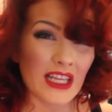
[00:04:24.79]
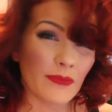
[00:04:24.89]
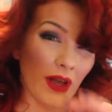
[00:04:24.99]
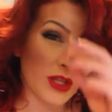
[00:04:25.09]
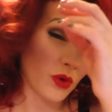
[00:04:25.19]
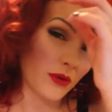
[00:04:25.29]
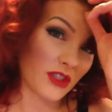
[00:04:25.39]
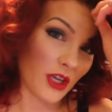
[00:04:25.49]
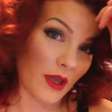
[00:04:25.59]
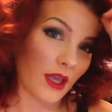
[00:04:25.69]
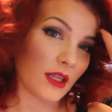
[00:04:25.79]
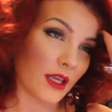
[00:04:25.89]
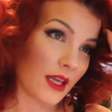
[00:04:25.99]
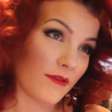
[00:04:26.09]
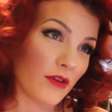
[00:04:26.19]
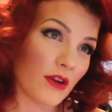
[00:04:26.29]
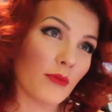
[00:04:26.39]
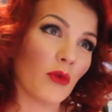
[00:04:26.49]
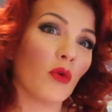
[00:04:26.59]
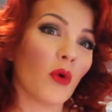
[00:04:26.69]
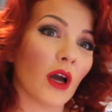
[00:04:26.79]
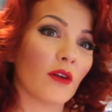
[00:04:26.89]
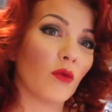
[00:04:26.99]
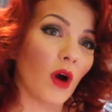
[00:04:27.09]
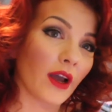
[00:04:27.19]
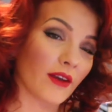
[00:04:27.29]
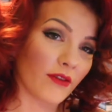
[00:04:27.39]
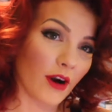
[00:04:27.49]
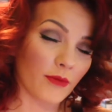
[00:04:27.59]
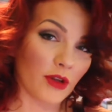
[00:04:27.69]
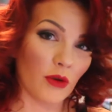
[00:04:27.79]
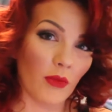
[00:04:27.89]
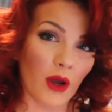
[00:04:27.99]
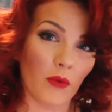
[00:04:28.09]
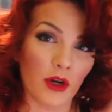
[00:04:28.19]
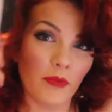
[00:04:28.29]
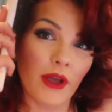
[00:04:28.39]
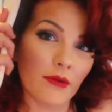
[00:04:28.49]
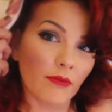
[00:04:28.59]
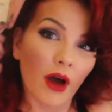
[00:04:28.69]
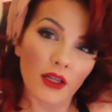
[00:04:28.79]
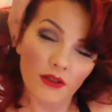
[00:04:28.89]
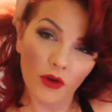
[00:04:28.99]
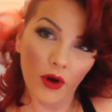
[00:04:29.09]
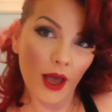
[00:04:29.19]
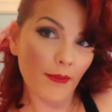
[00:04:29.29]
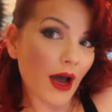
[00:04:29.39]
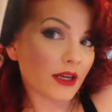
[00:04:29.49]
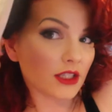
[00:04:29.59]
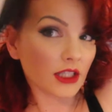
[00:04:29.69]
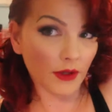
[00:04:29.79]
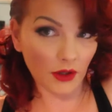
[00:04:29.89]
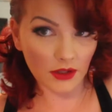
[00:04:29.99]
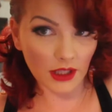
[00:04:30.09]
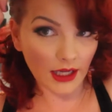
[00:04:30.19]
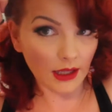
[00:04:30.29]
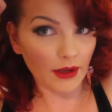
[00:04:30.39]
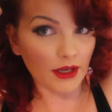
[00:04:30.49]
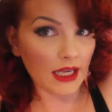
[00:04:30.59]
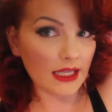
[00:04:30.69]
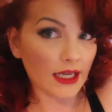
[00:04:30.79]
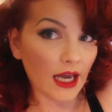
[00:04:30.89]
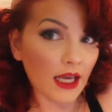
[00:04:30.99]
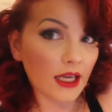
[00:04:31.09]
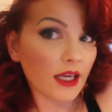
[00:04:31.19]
It depends what I'm doing. Like if you're in a more kind of work environment, you might want to pin parts of your hair back just so it looks a little bit neater.